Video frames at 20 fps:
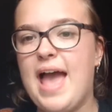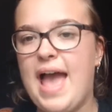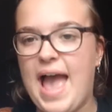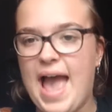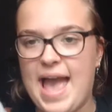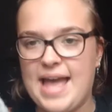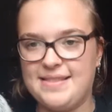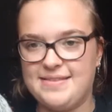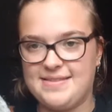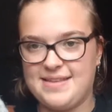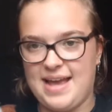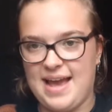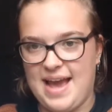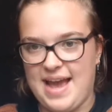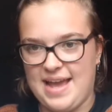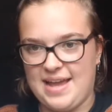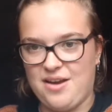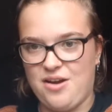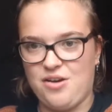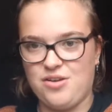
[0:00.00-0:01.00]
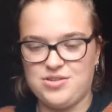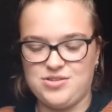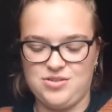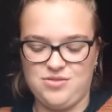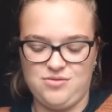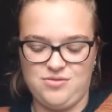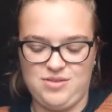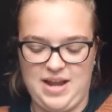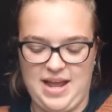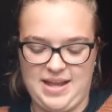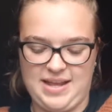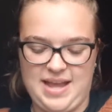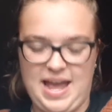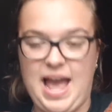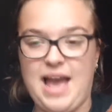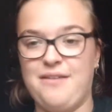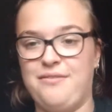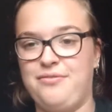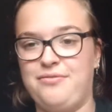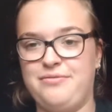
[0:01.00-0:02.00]
and I also like
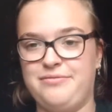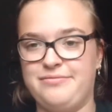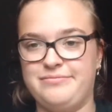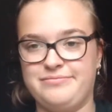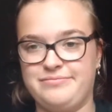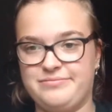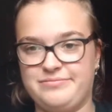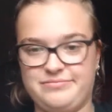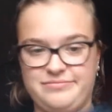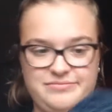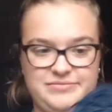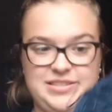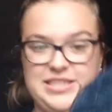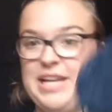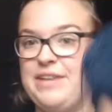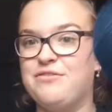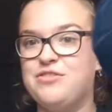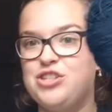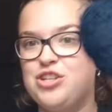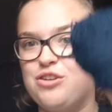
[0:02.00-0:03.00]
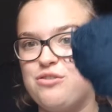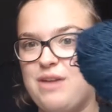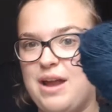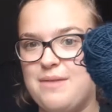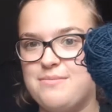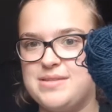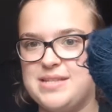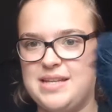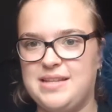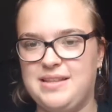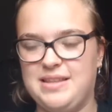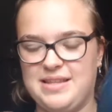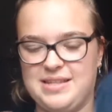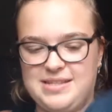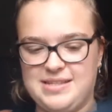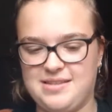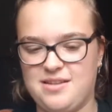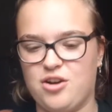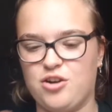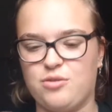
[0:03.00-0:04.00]
have 70 grams in
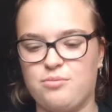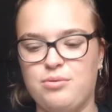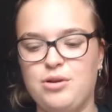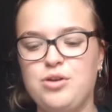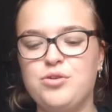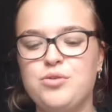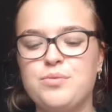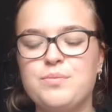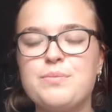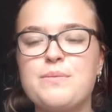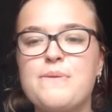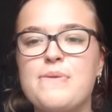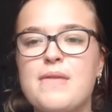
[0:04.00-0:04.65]
this dark blue.